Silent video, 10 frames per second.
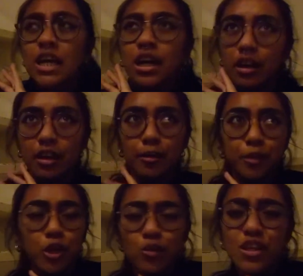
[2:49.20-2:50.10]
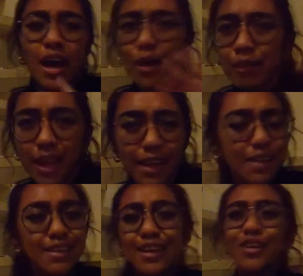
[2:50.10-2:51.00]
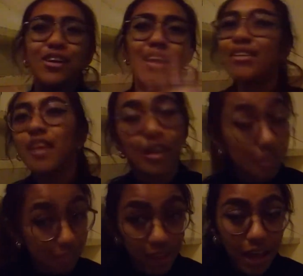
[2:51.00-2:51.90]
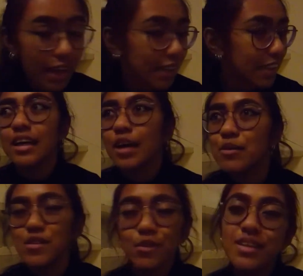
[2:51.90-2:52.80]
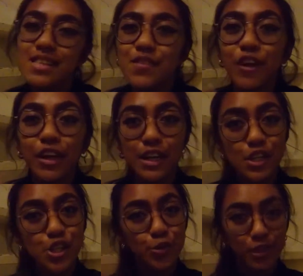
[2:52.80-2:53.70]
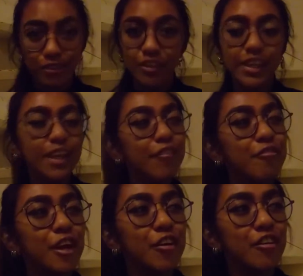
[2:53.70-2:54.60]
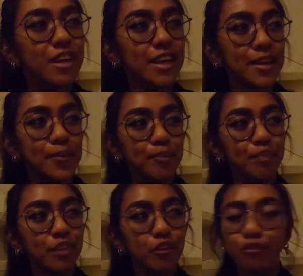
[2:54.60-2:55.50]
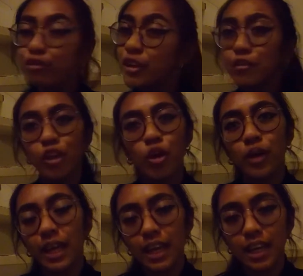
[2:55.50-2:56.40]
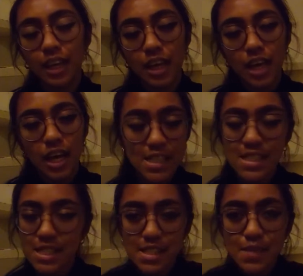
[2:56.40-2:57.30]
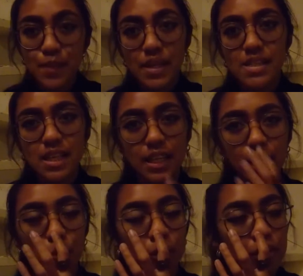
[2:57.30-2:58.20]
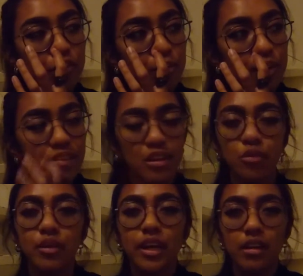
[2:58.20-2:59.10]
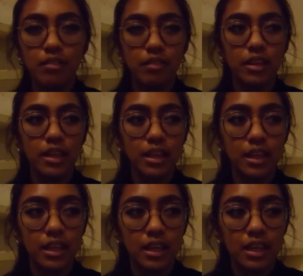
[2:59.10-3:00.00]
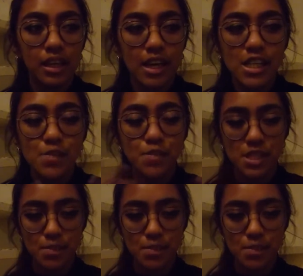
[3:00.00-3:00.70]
timelined, none of that. I was doing this very intuitively, very free-flowing. It's basically a way for me to creatively express